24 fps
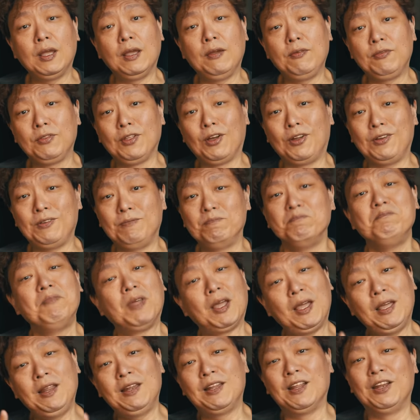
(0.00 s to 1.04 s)
if not
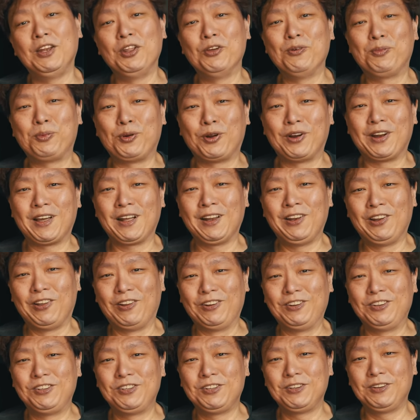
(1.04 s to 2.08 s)
in the new product
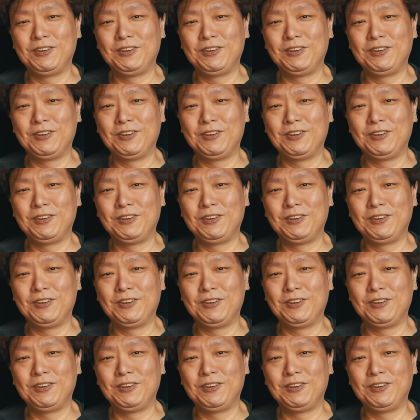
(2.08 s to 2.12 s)
launch.